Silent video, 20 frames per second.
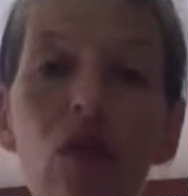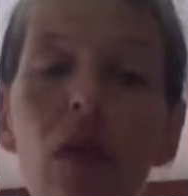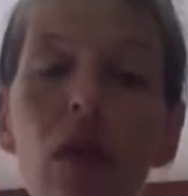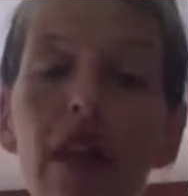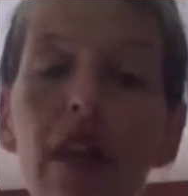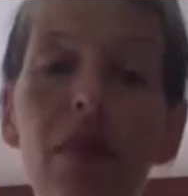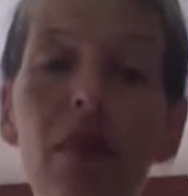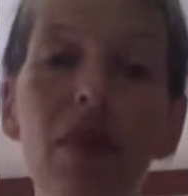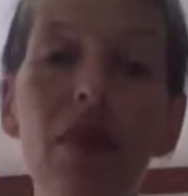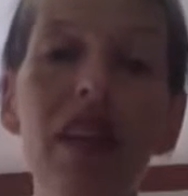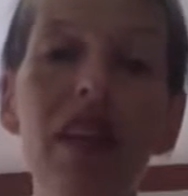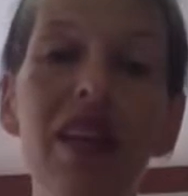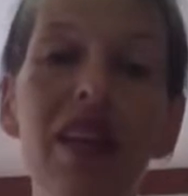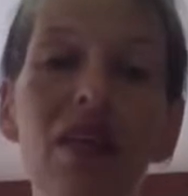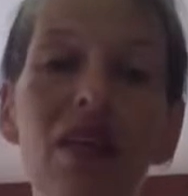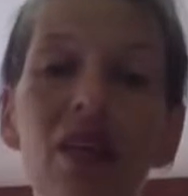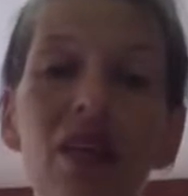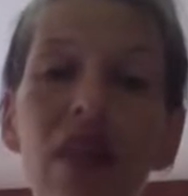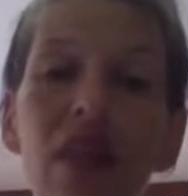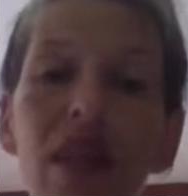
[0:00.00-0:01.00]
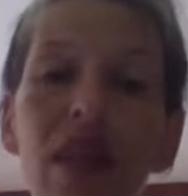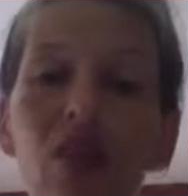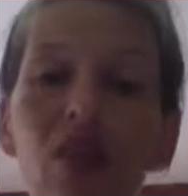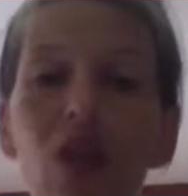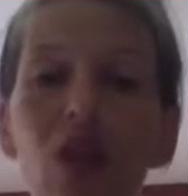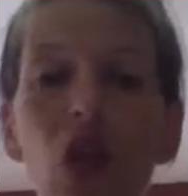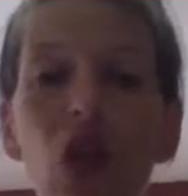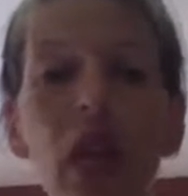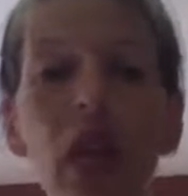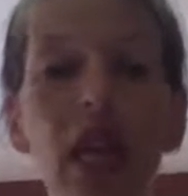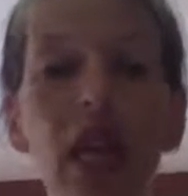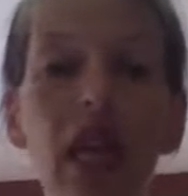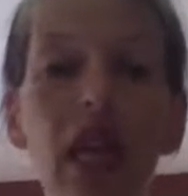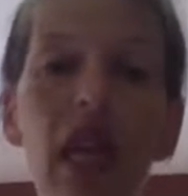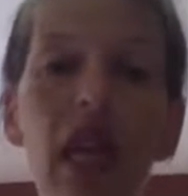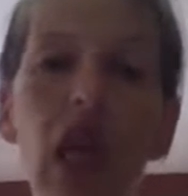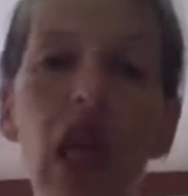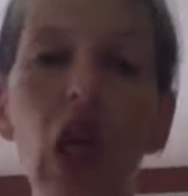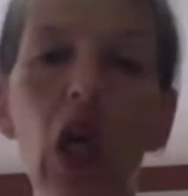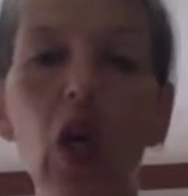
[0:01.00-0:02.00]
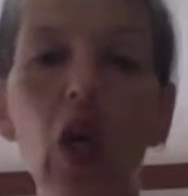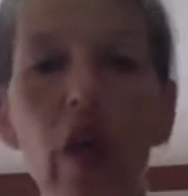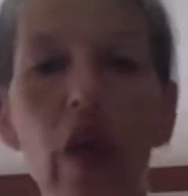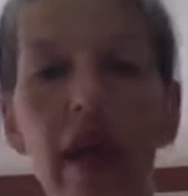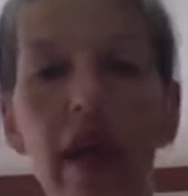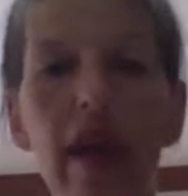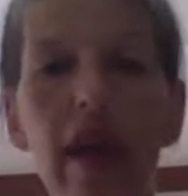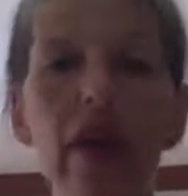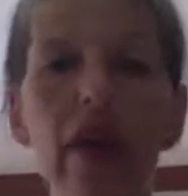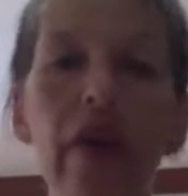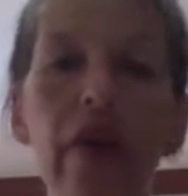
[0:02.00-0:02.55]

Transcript: what can be different things we should eat here or there,